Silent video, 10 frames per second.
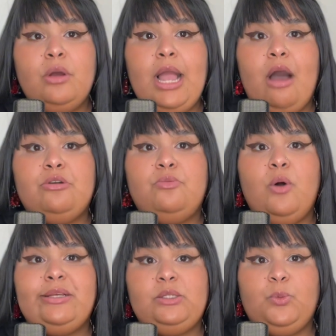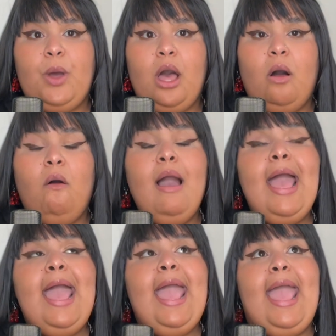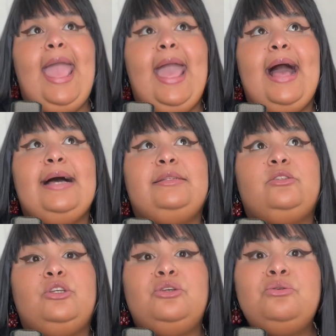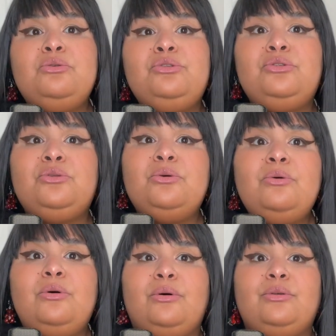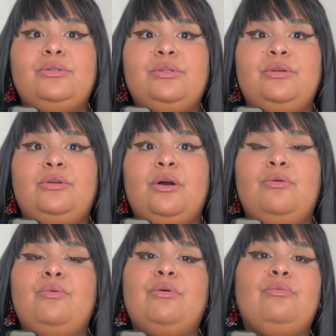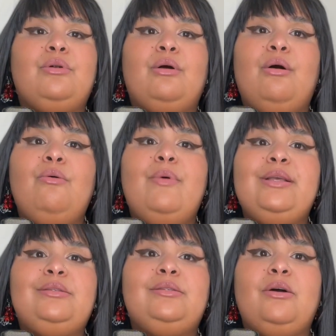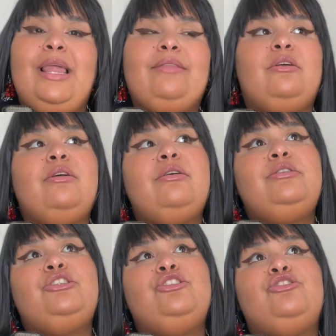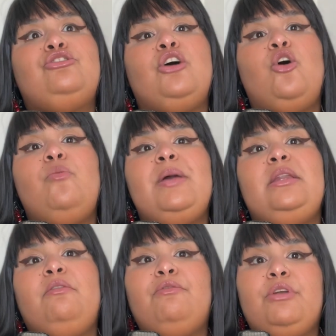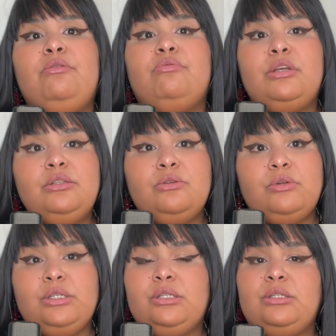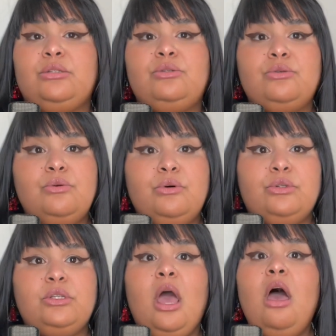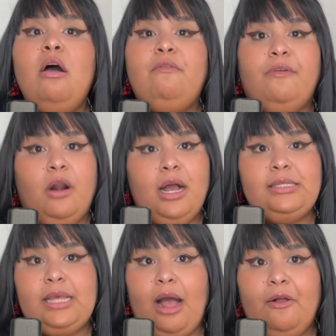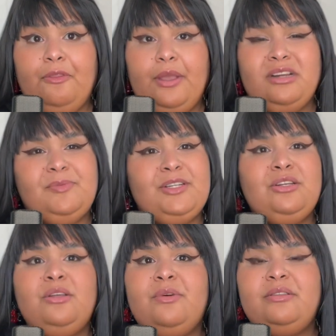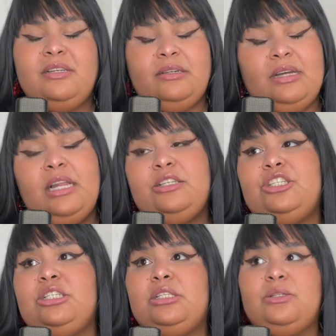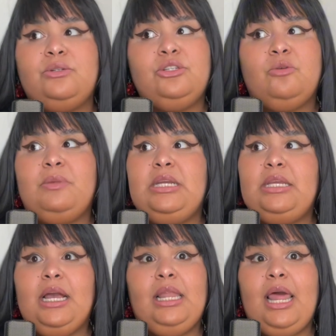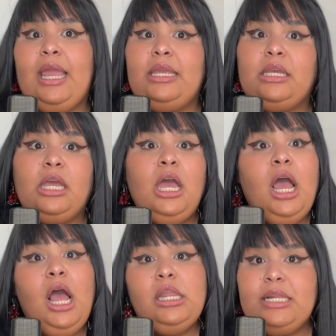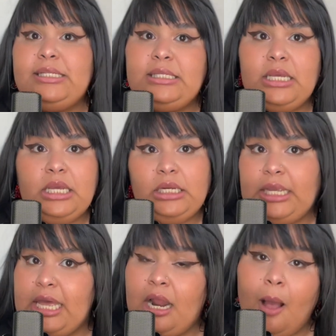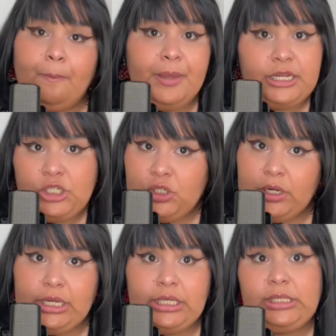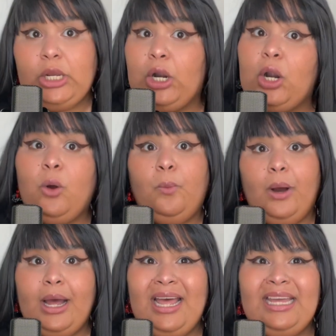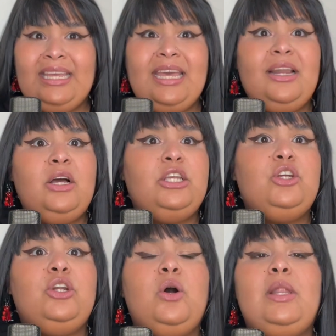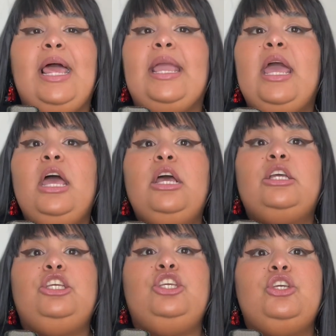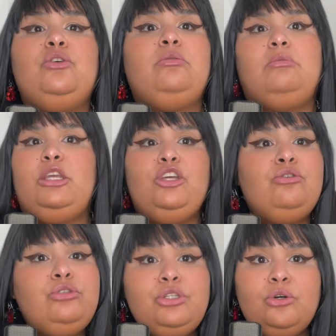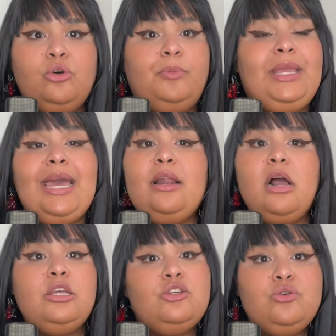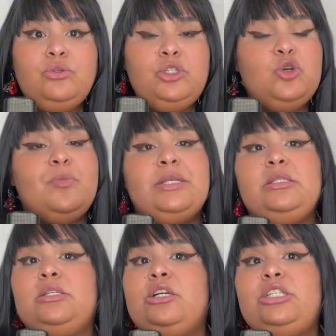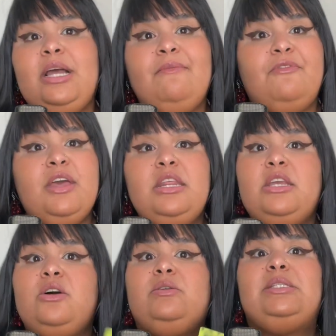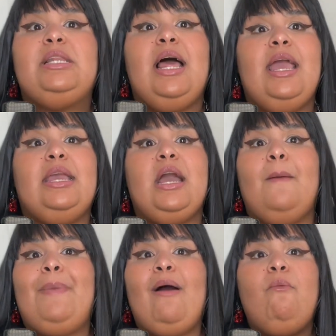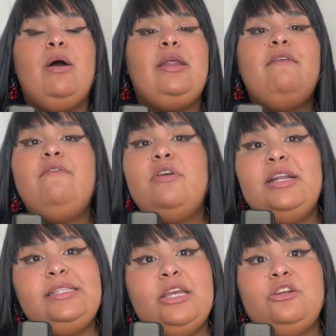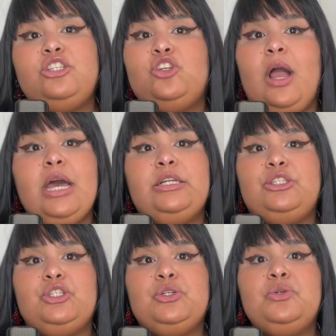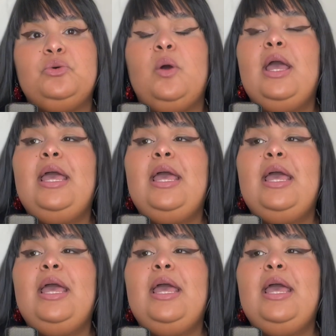accountable as well, and use tools. We're always, so, like, there are just so many free resources and tools for us out there, especially with technology and social media. Like, listen, get on Pinterest, girl, what, get on, like, YouTube, get on YouTube and search up videos, like, about whatever it is that you're trying to do.